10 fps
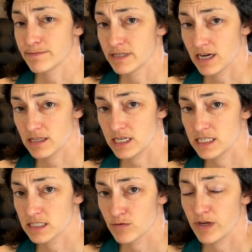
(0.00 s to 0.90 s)
but not
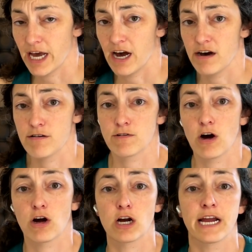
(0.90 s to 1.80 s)
least, we have
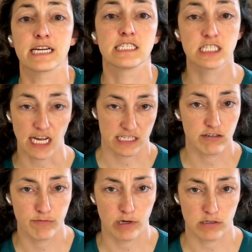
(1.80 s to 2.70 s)
our
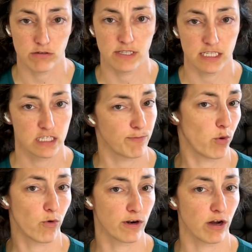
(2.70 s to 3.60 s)
accessory muscles that
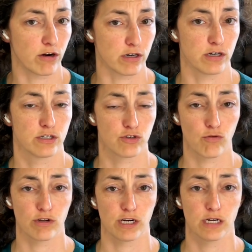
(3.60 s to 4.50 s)
support our
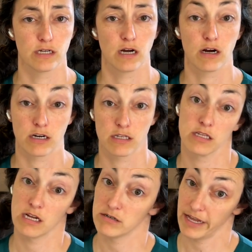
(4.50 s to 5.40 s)
shoulder, our
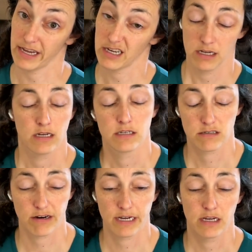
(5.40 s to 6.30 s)
neck.
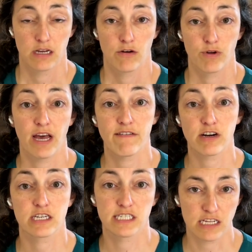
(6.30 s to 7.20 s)
Sorry. We have our
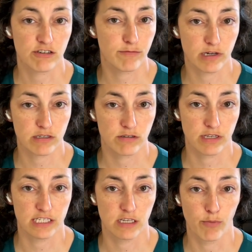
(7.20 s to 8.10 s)
accessory muscles
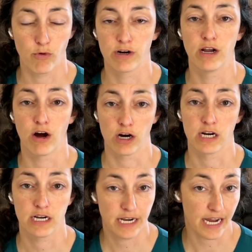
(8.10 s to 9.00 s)
that support
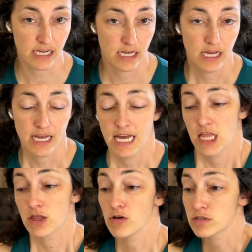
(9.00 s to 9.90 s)
our neck.
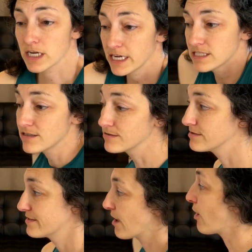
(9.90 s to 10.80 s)
Those guys
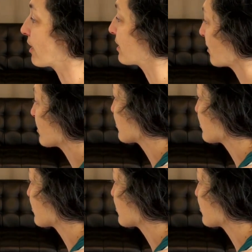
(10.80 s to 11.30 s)
are our